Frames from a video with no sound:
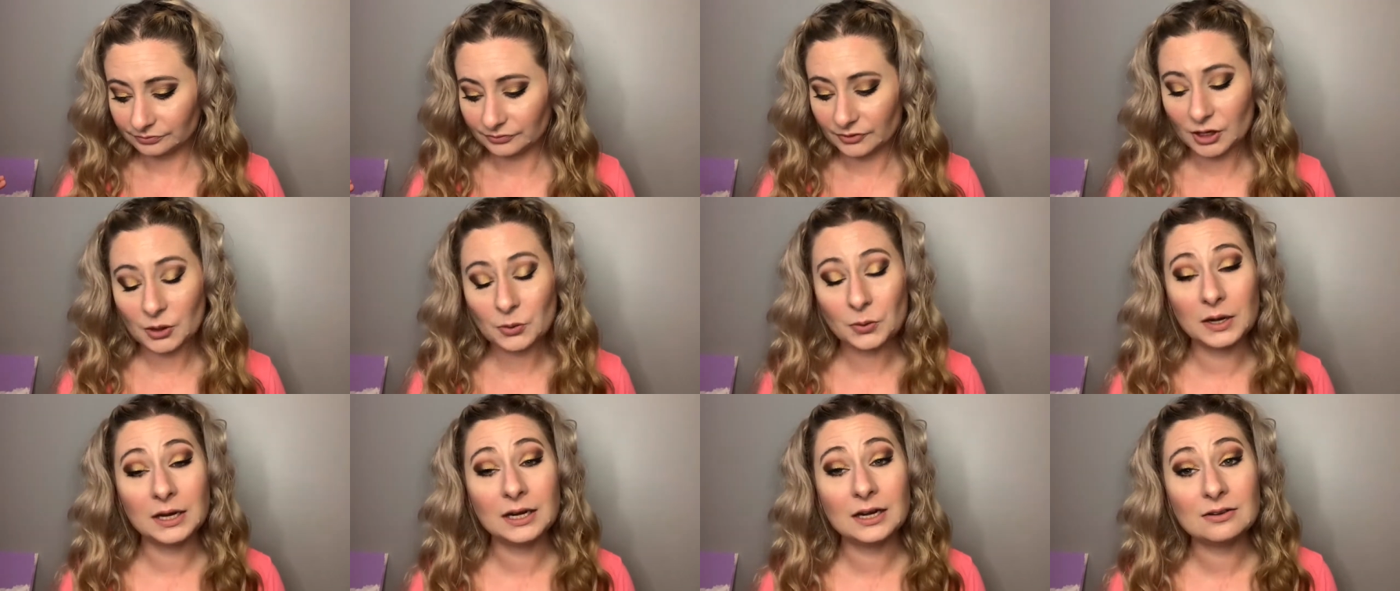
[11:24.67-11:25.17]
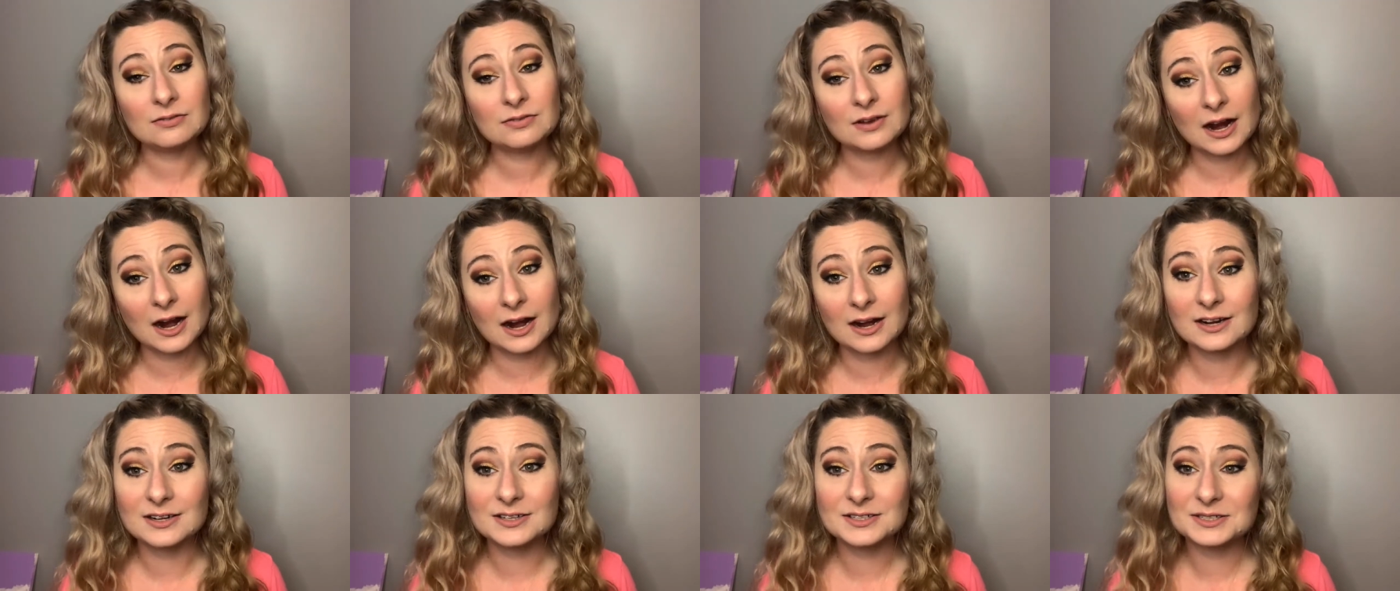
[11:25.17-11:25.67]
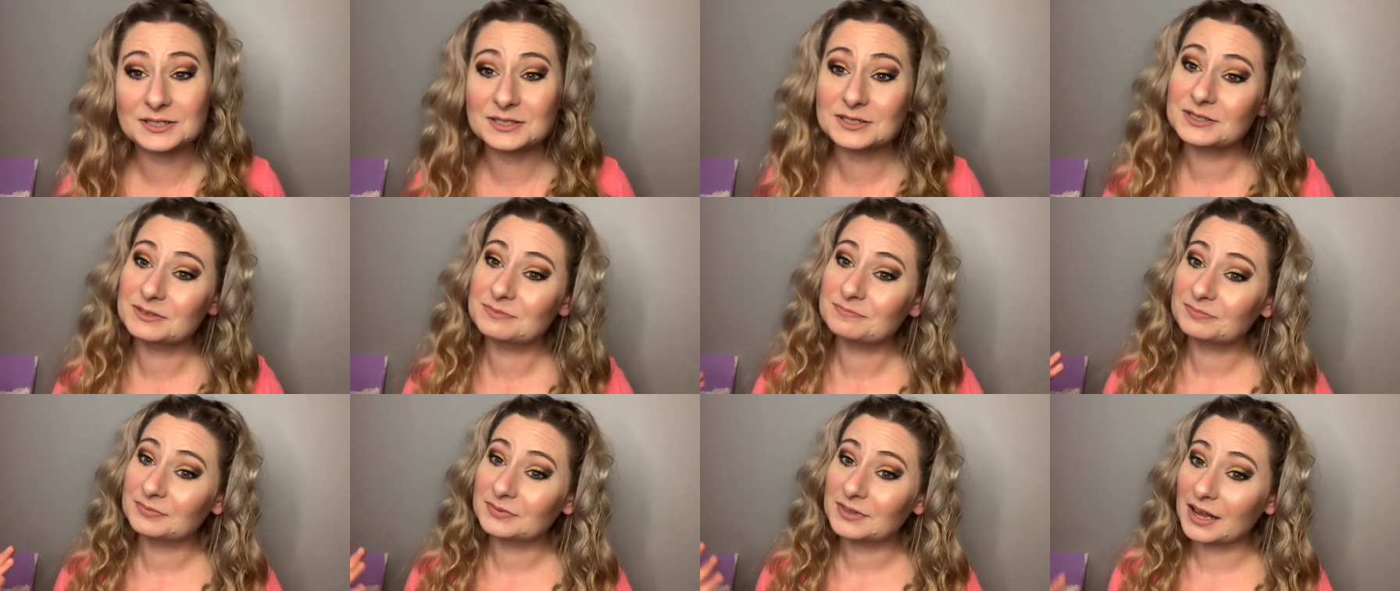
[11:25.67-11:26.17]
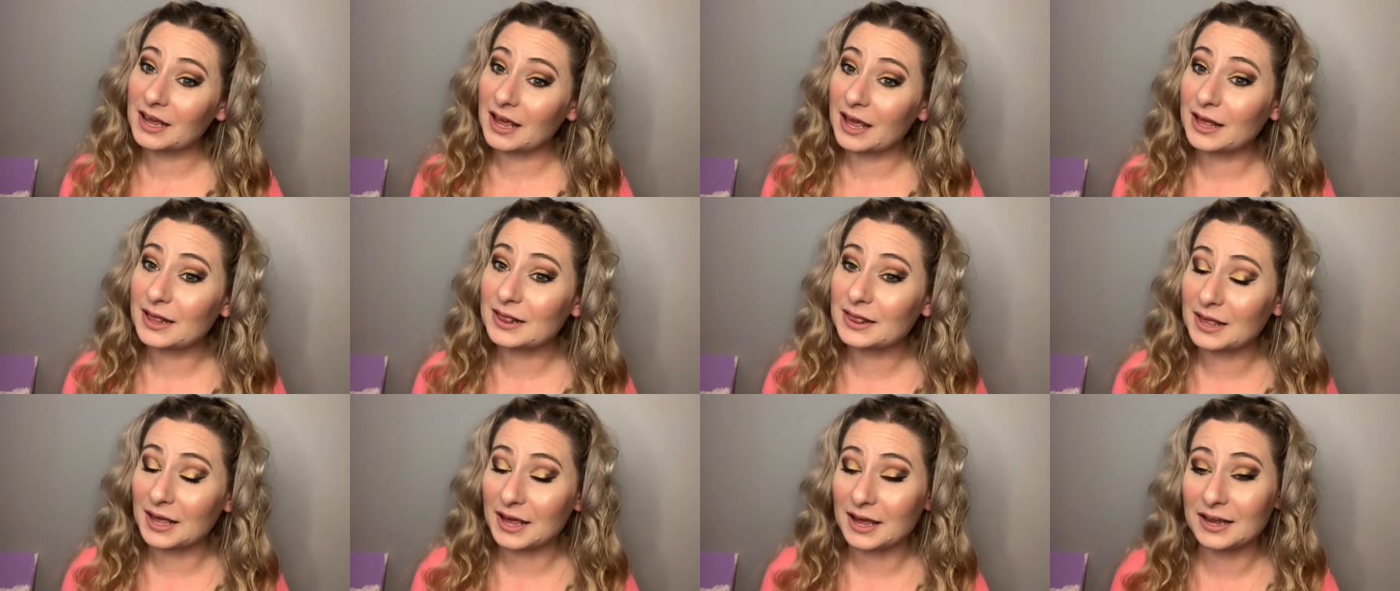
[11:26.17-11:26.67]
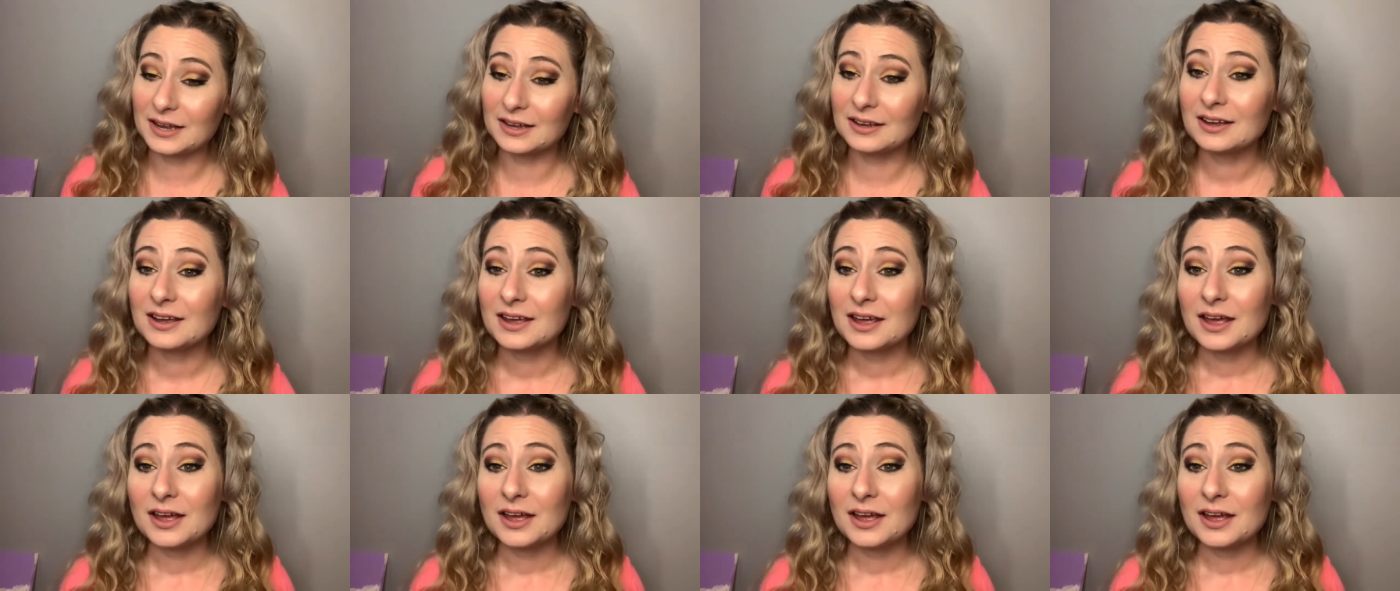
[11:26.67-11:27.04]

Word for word: Queen of Hearts LA,